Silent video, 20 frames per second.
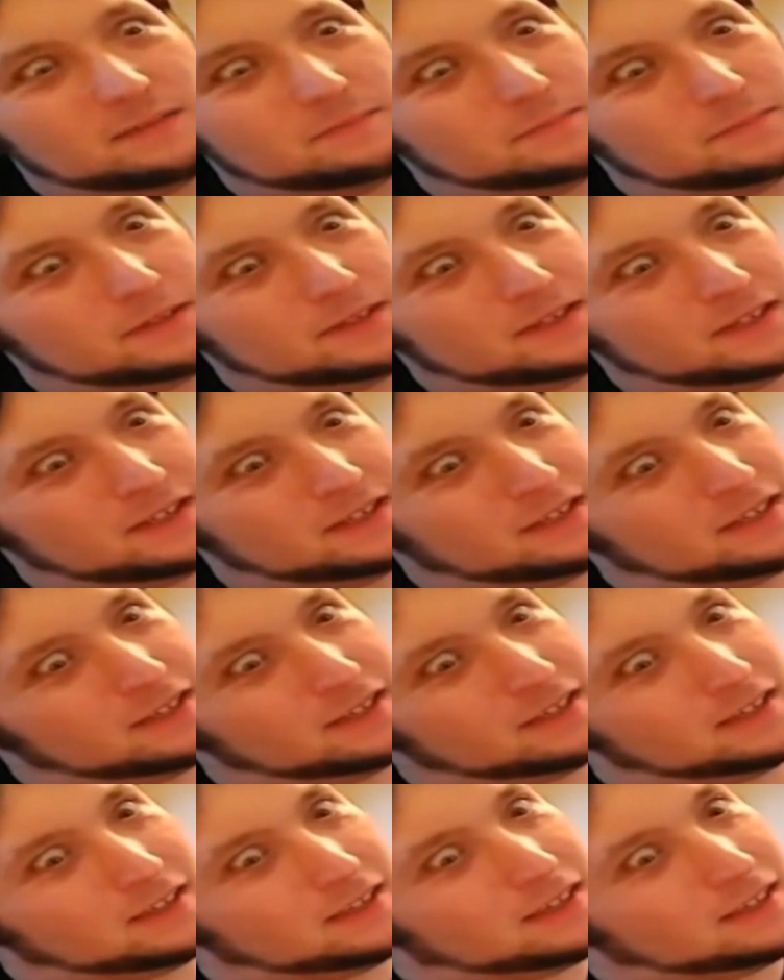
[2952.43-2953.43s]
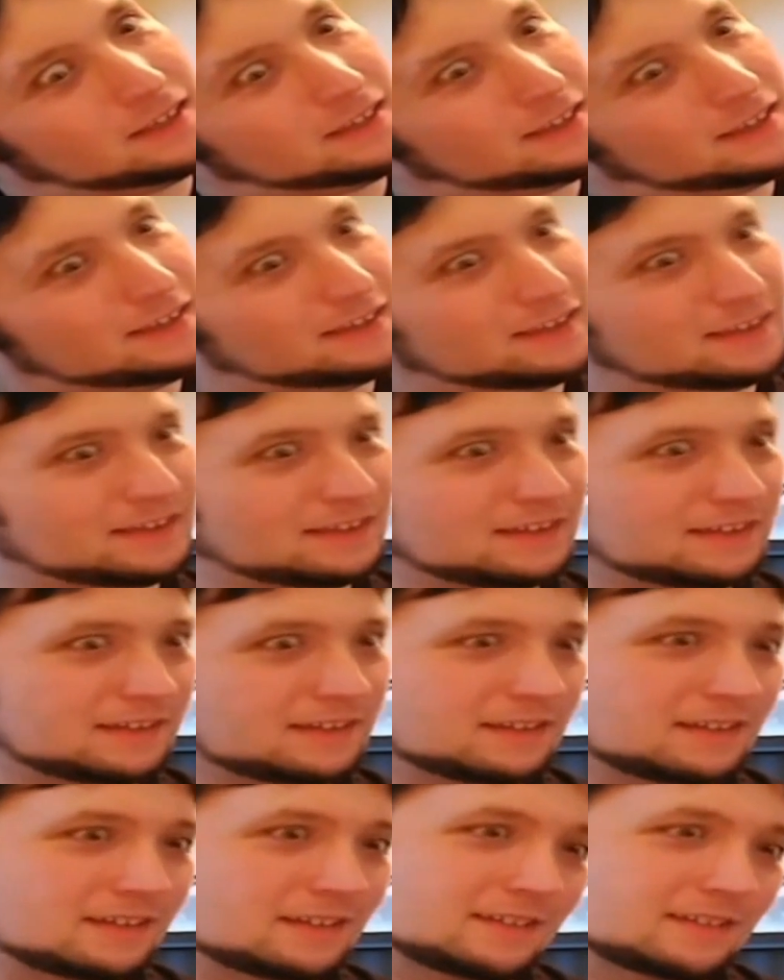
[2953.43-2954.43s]
Because, like Blake said,
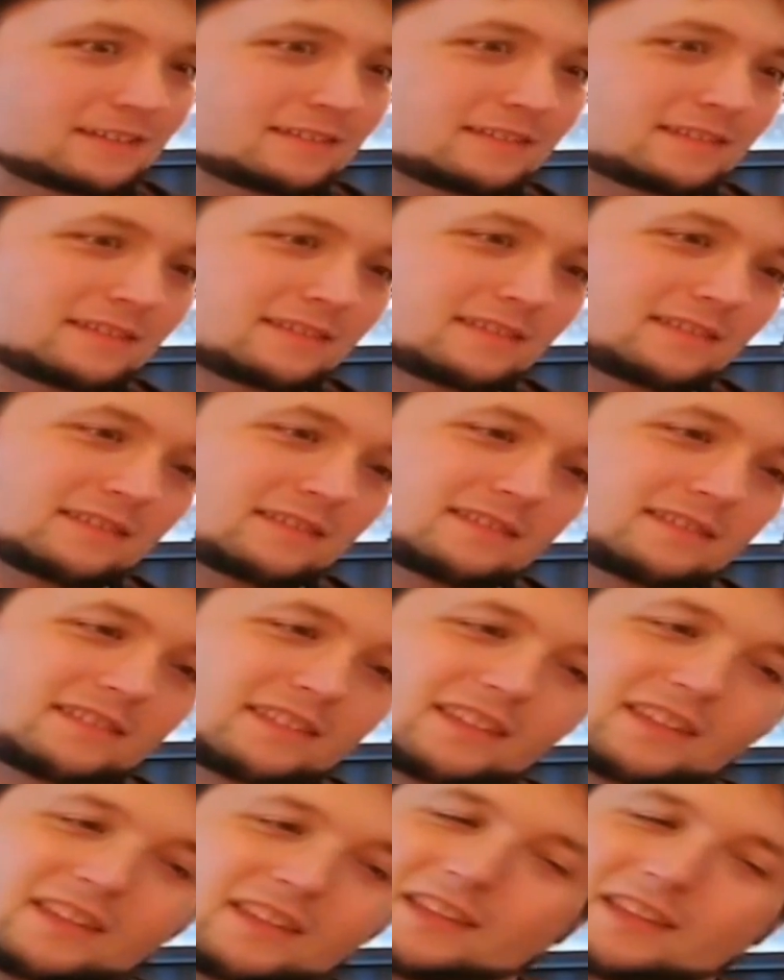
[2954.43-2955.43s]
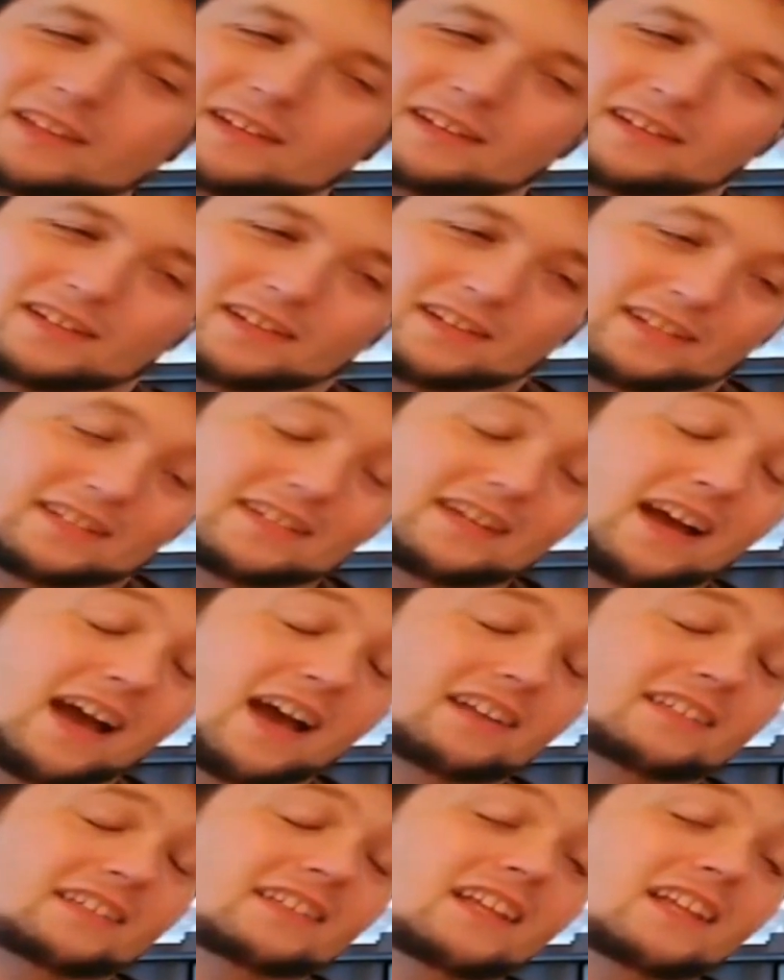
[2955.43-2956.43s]
you pulled something that those of
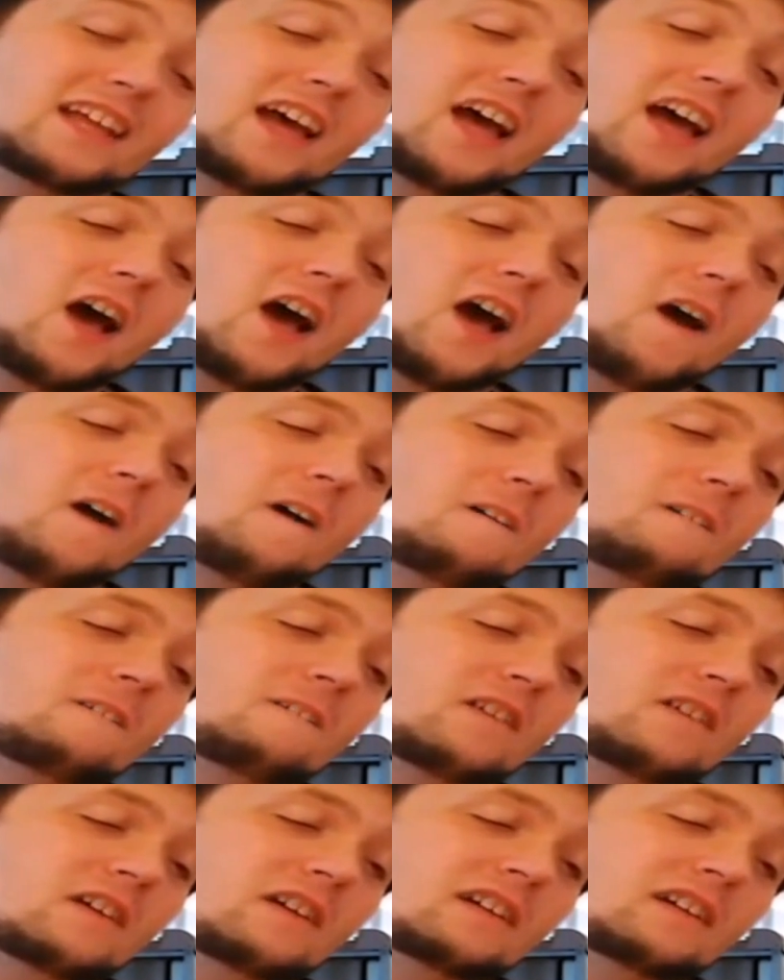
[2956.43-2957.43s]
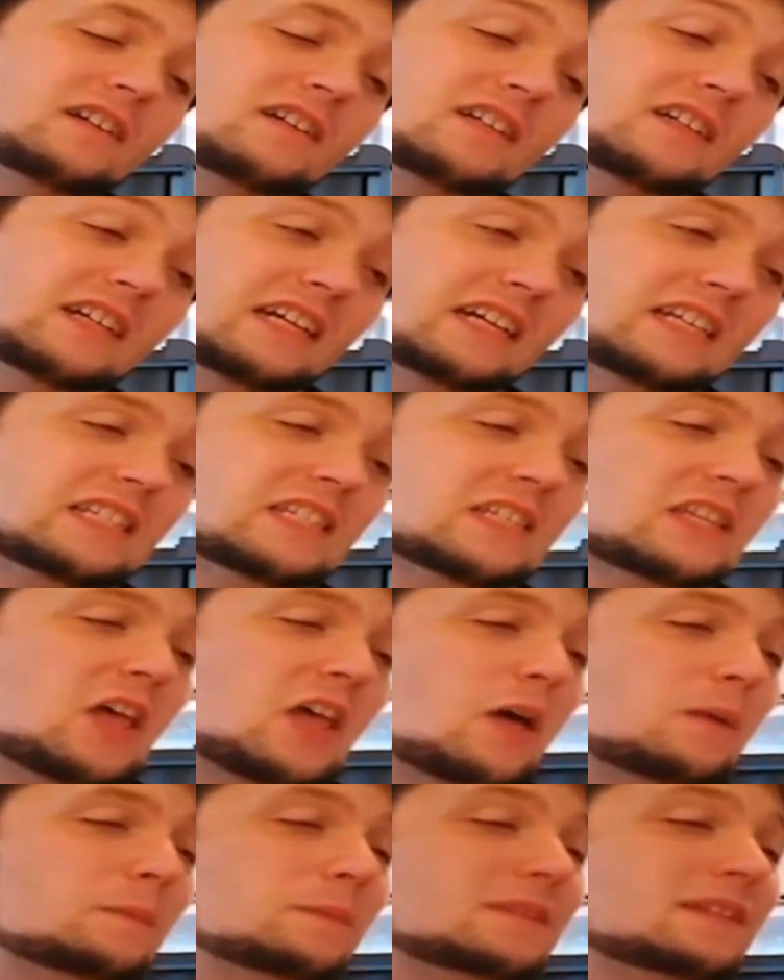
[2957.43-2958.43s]
us in the Discord know that has been
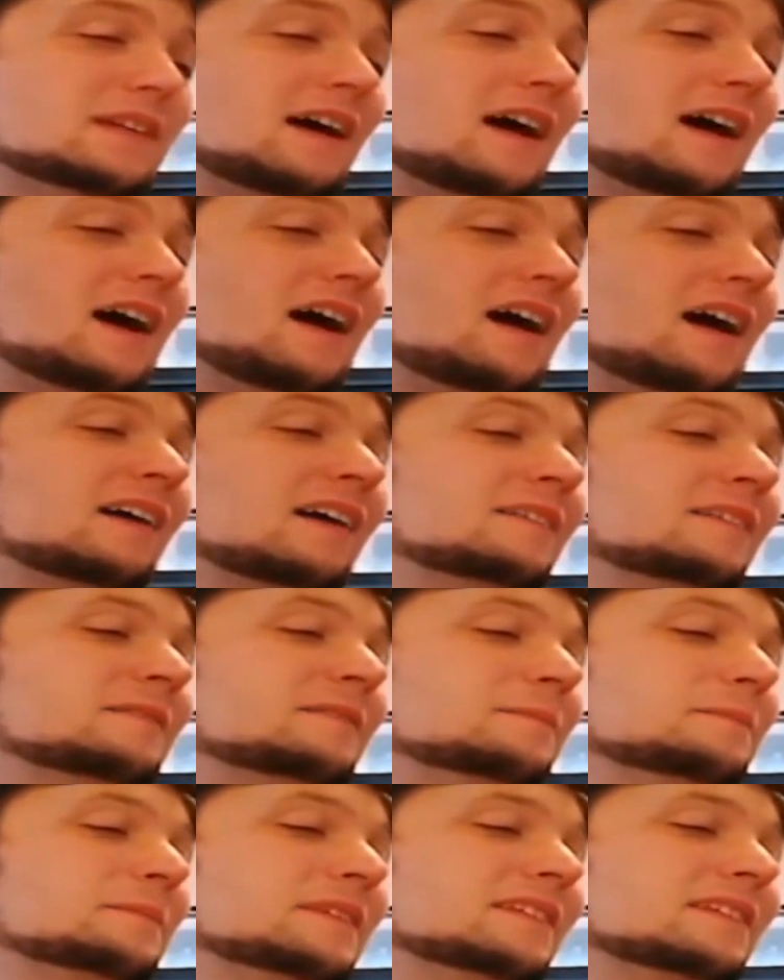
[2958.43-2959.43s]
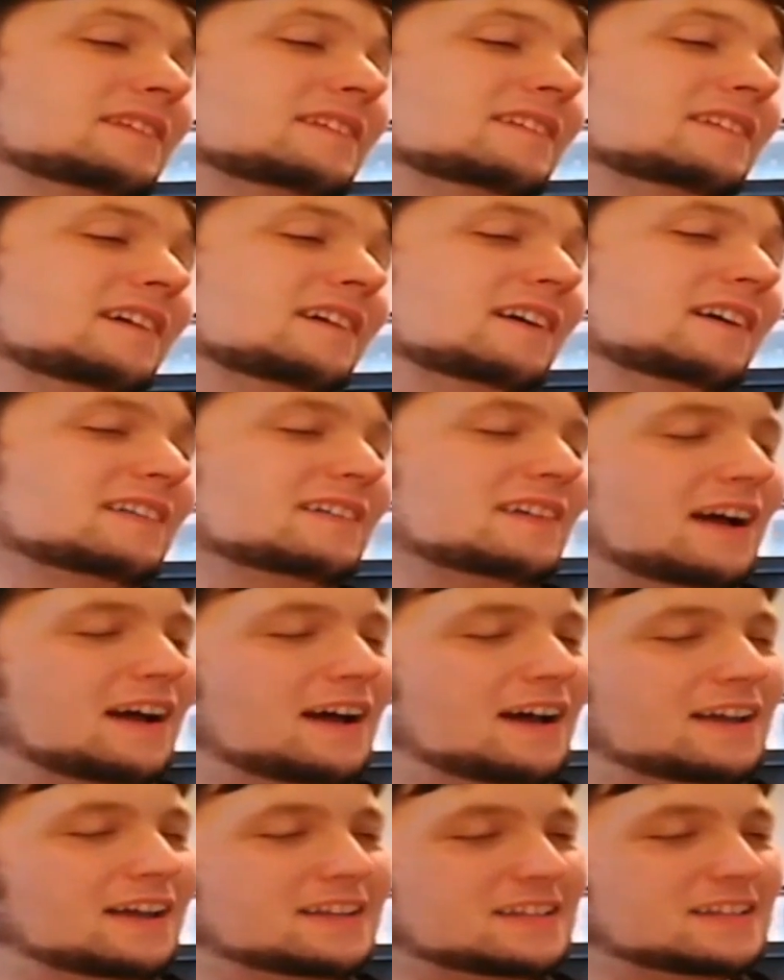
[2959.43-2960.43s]
kind of an ongoing thing for you, something that
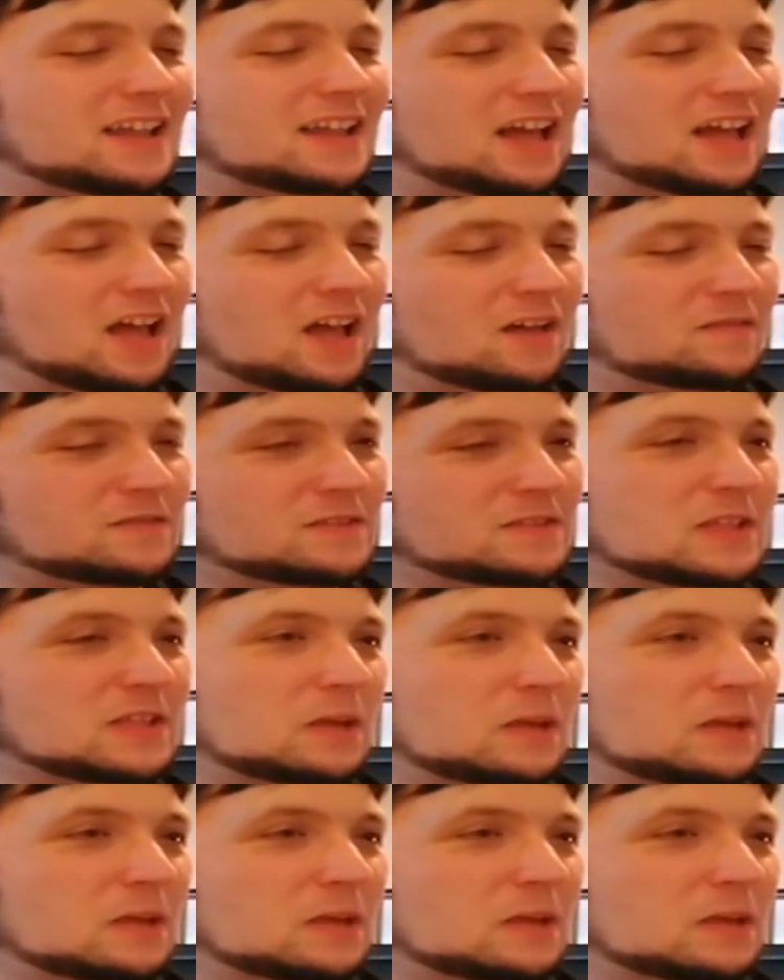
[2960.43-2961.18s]
you are